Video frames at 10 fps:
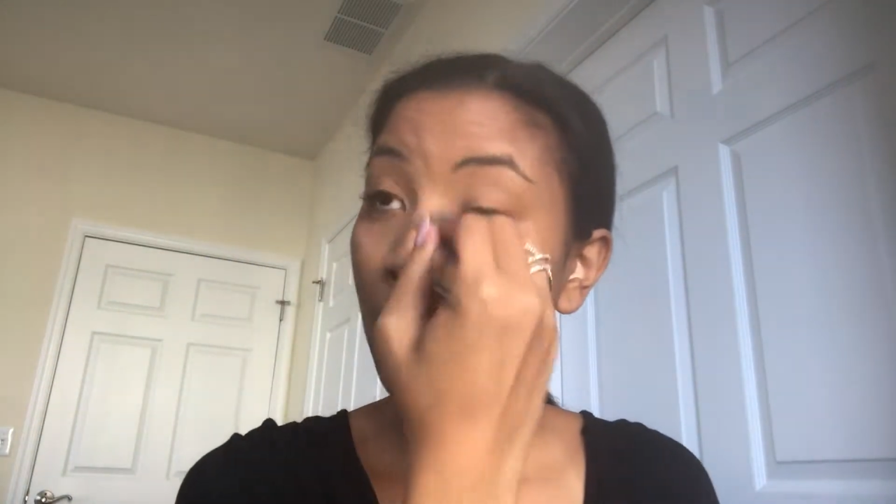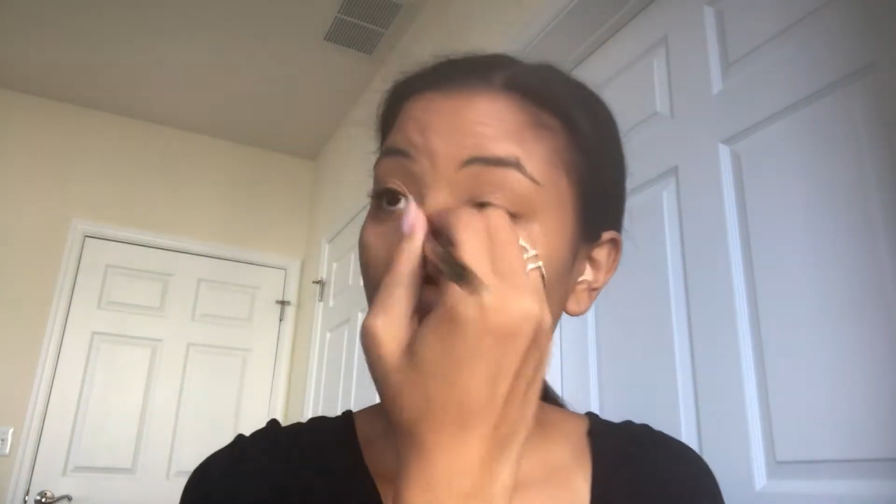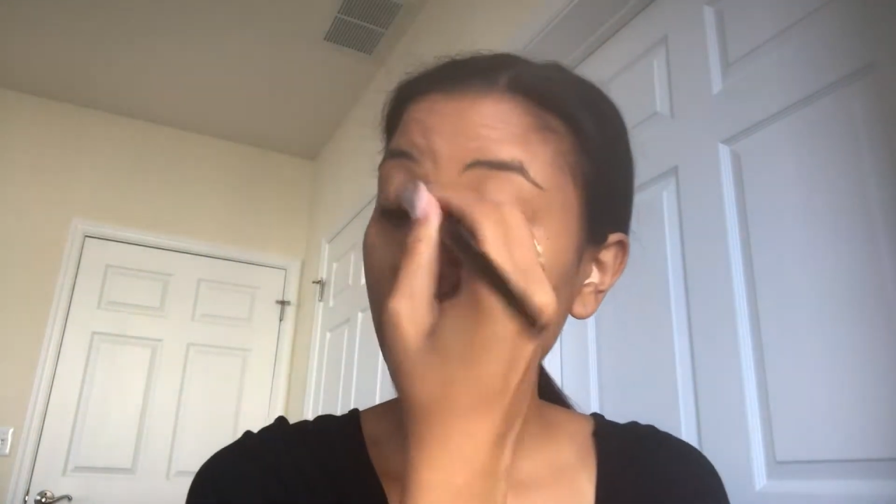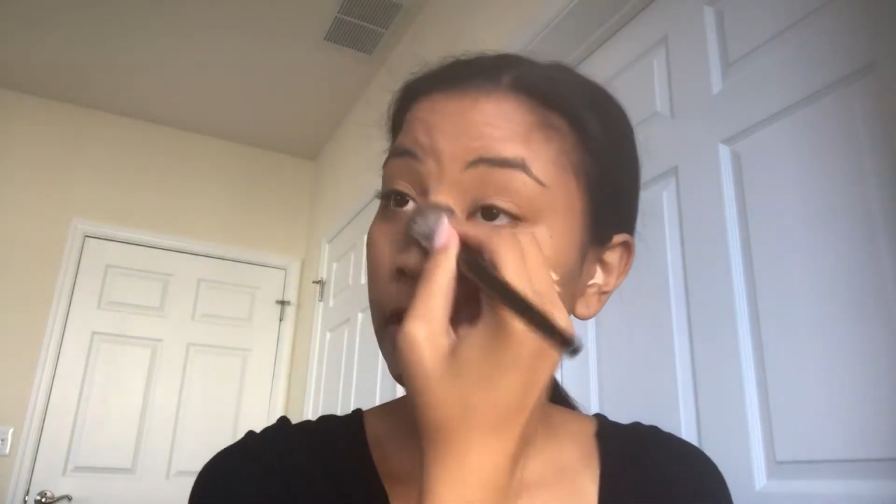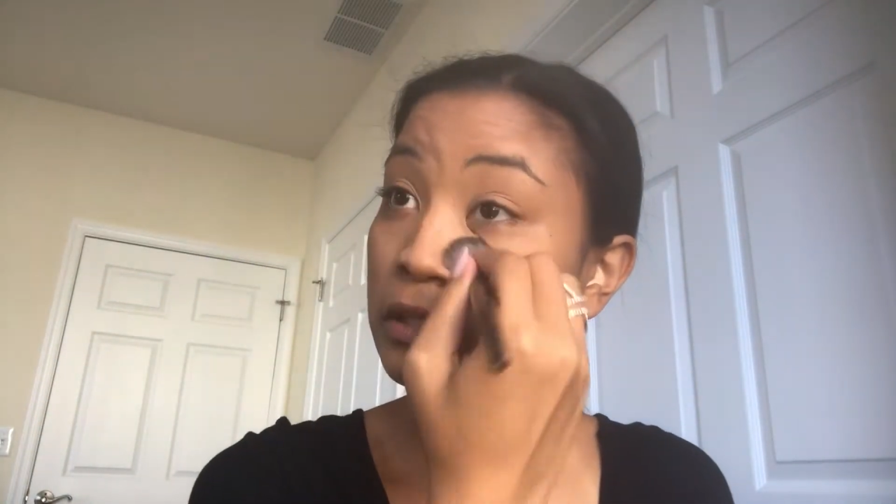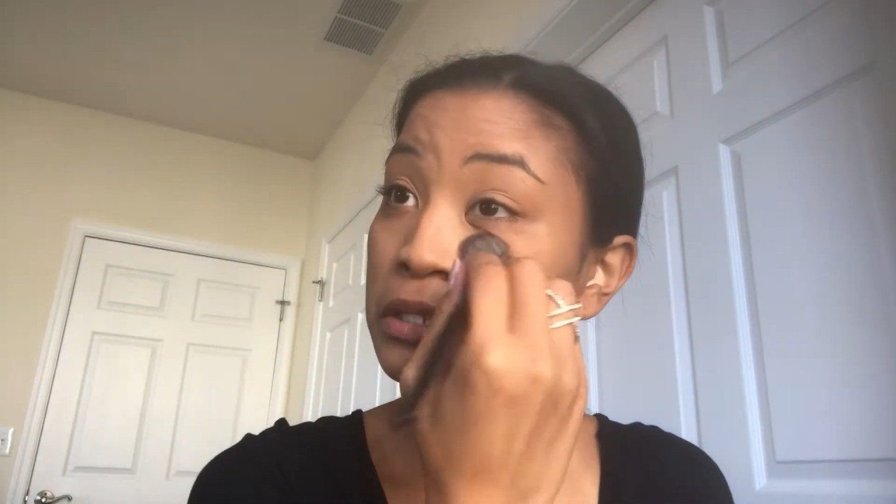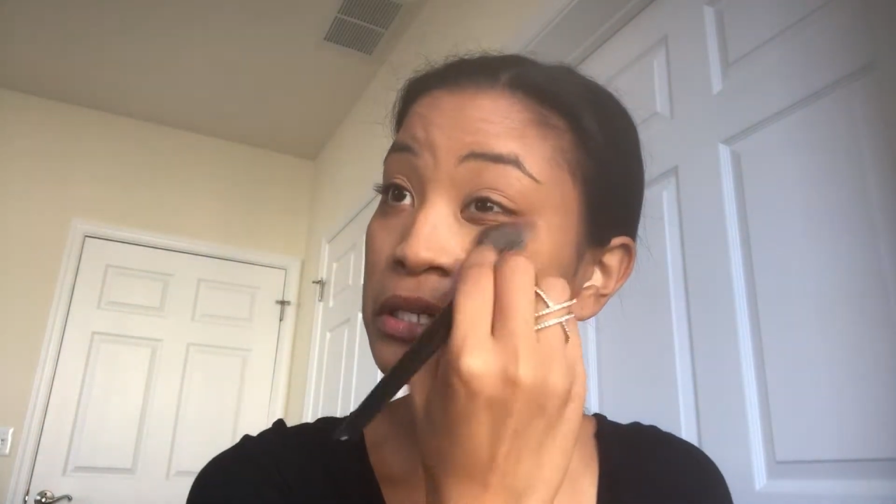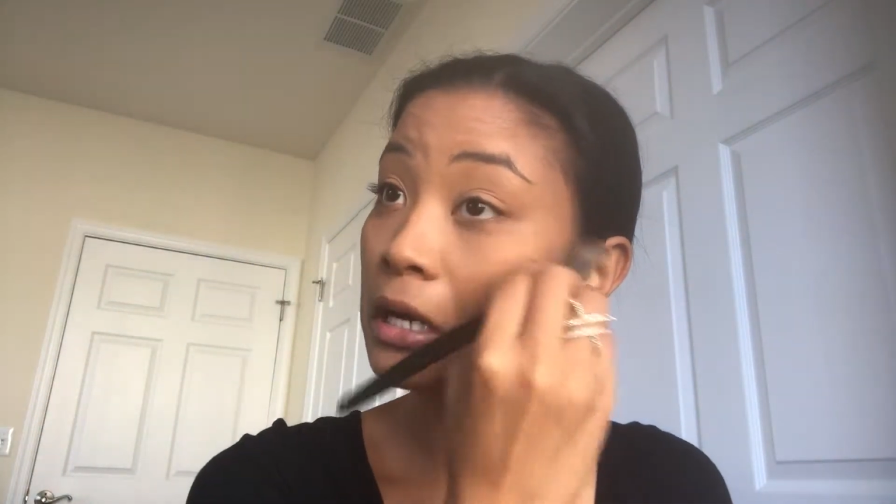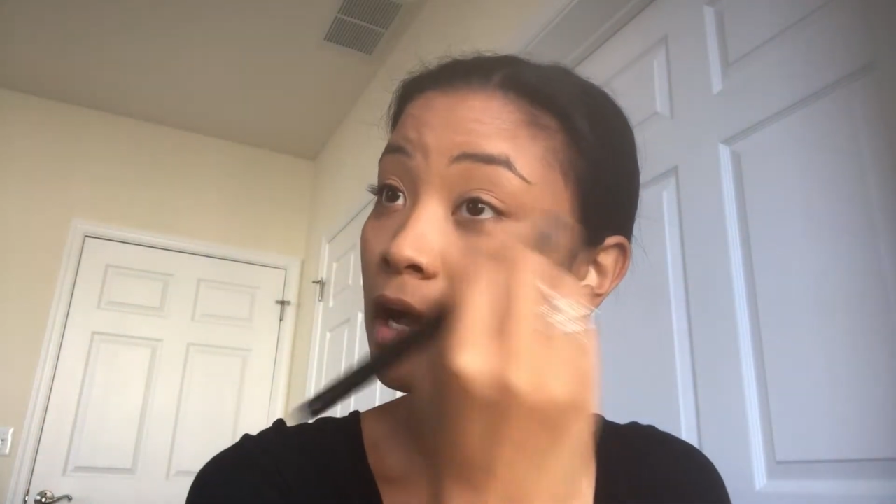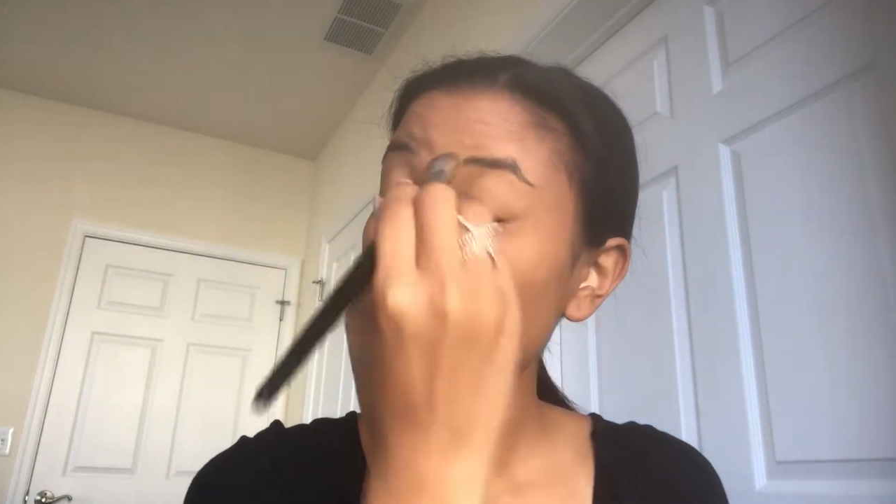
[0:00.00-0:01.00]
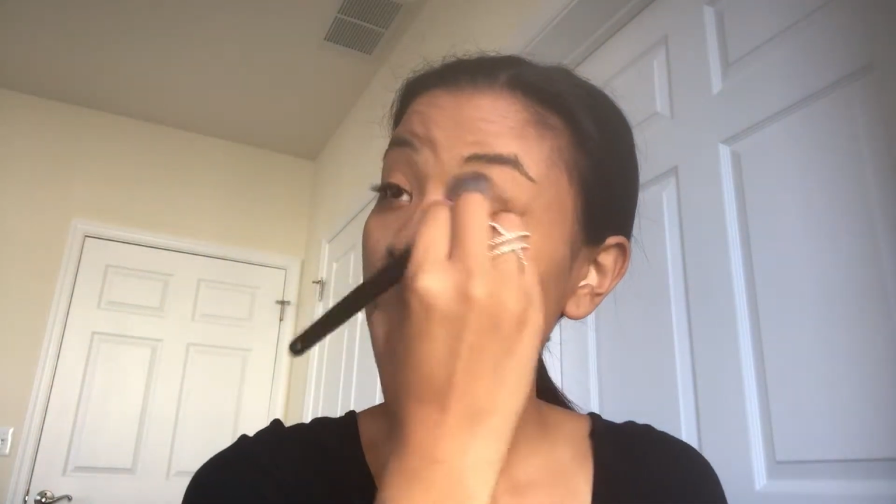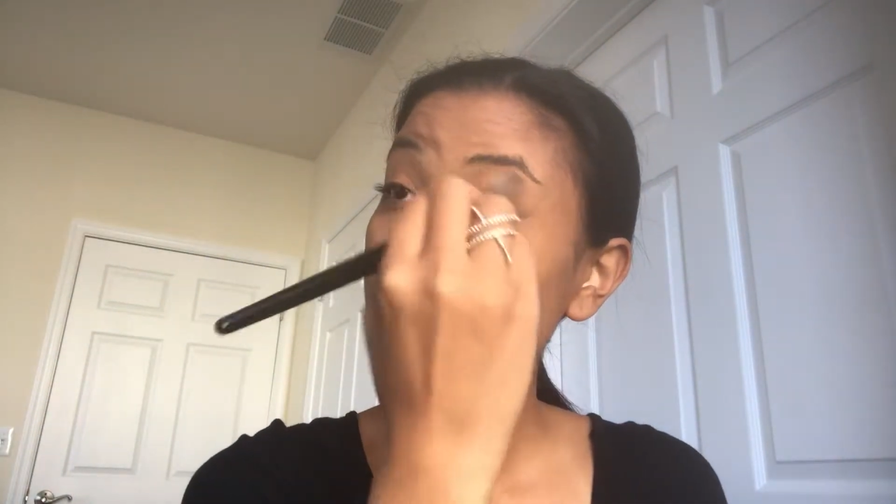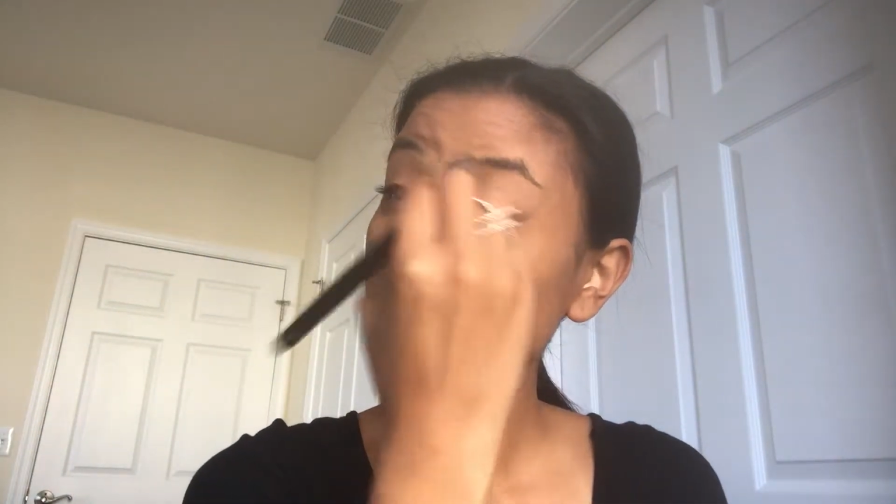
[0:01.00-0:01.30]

which I'm